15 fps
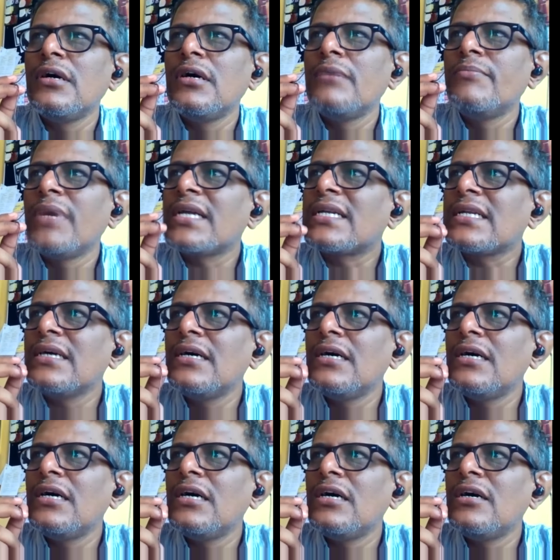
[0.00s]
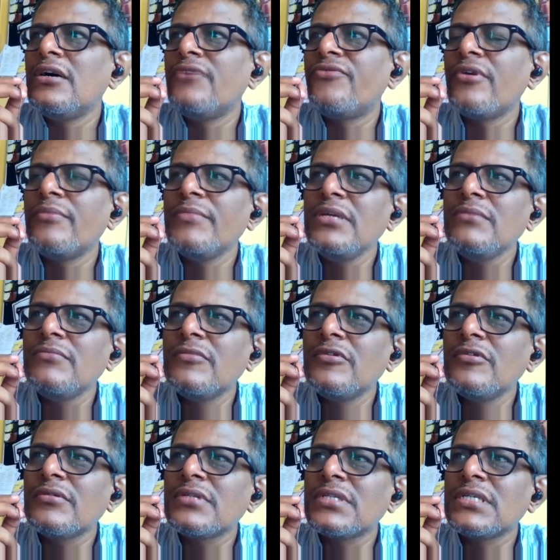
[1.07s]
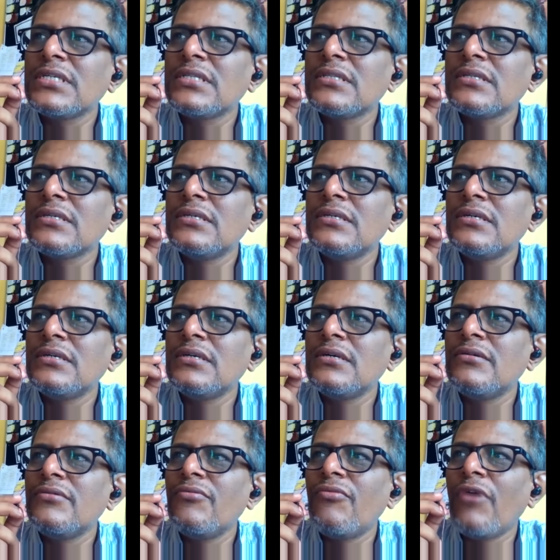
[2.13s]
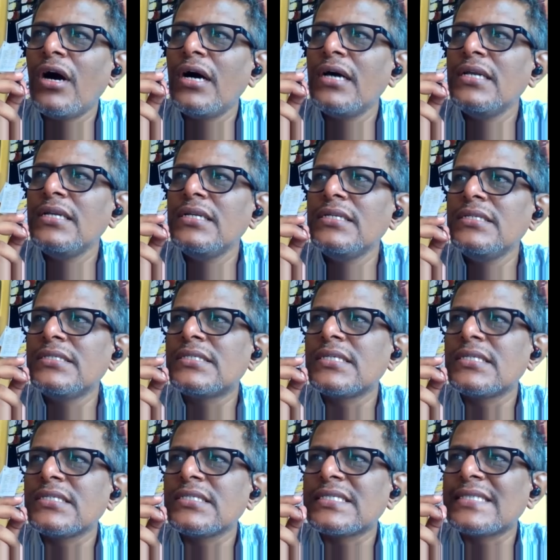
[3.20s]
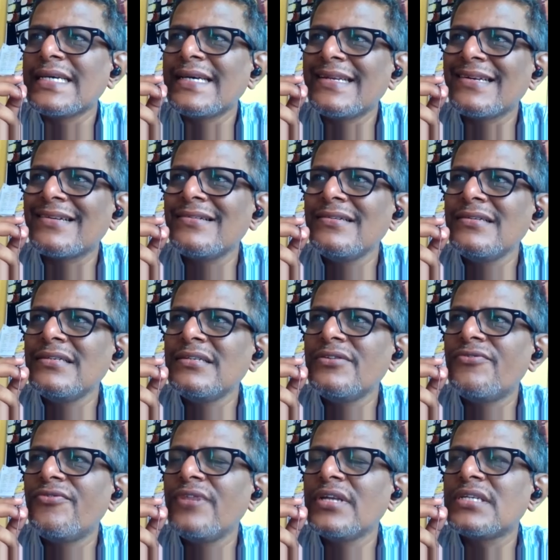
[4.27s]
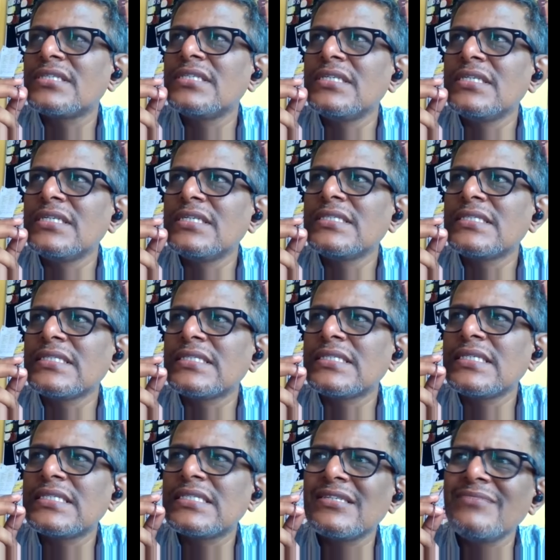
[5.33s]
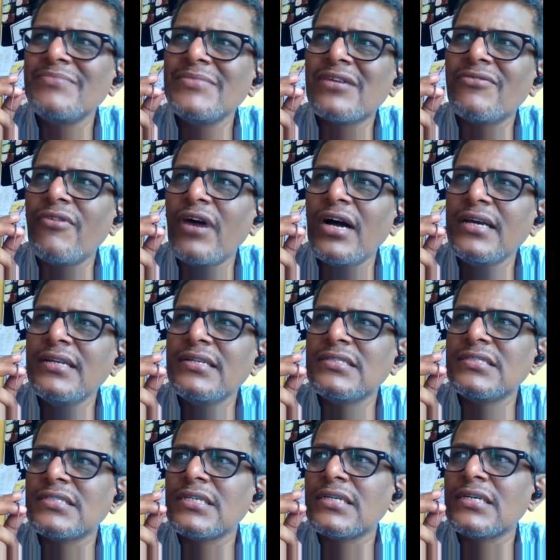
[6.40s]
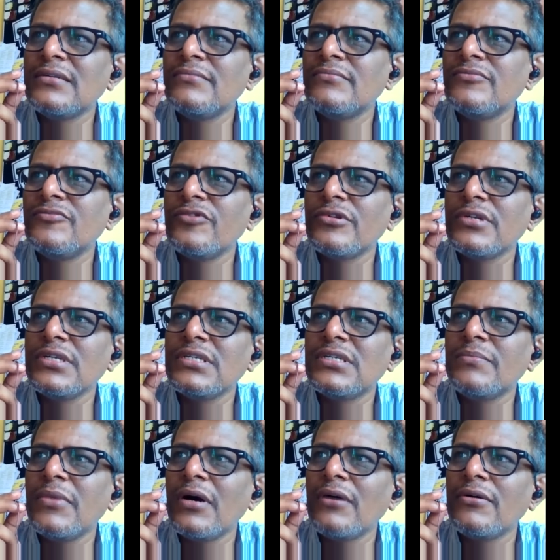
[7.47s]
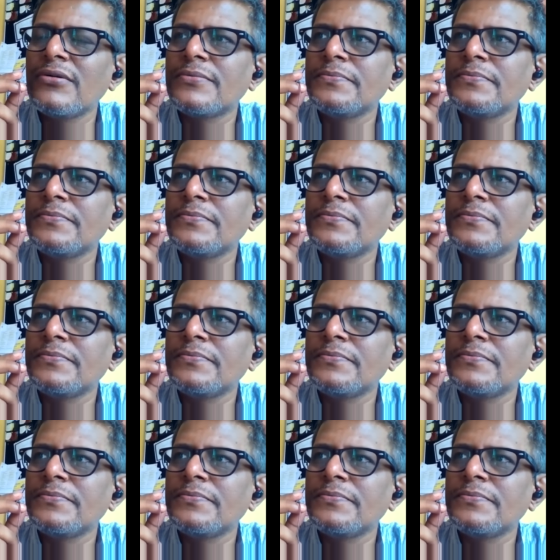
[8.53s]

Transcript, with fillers: but uh, for me, more than the violence that is directly inflicted, it is the systemic violence that I'm worried about.